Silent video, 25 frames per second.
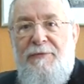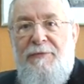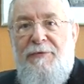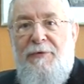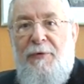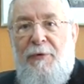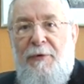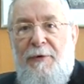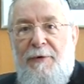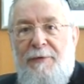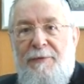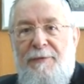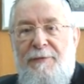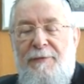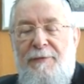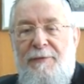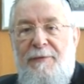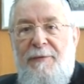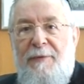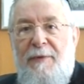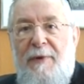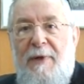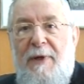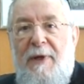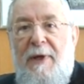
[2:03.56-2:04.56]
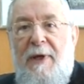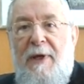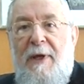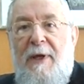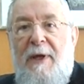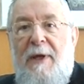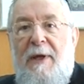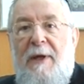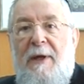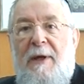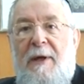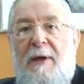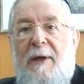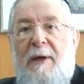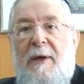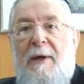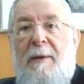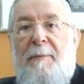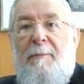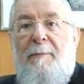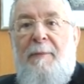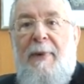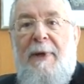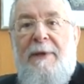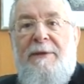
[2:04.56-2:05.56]
torn,
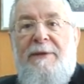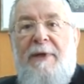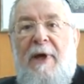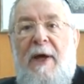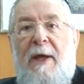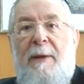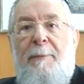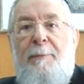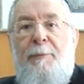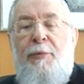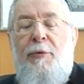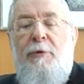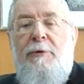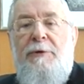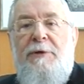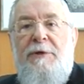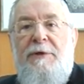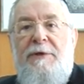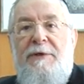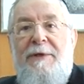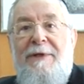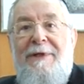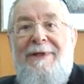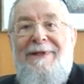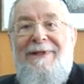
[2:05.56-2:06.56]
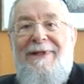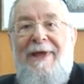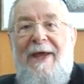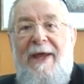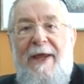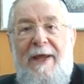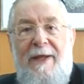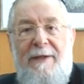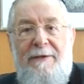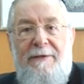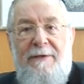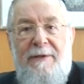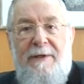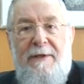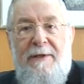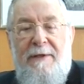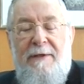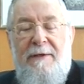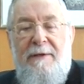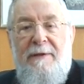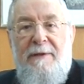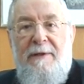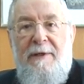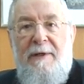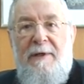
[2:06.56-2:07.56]
but I put it in the
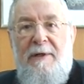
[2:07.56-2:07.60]
attic